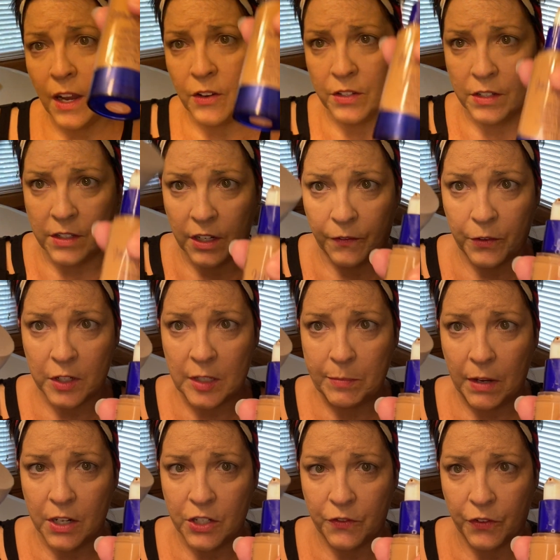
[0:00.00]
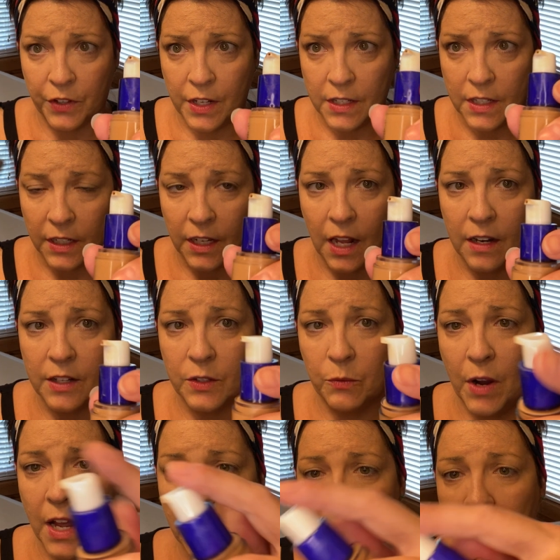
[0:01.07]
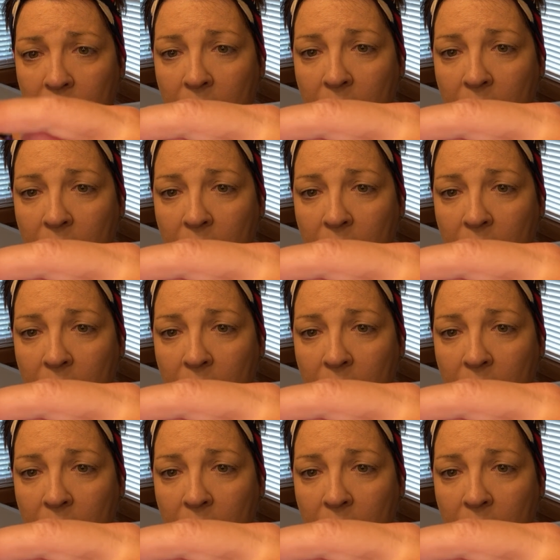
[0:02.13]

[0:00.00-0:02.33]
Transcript: I use a different sponge for this. Again, it's wet.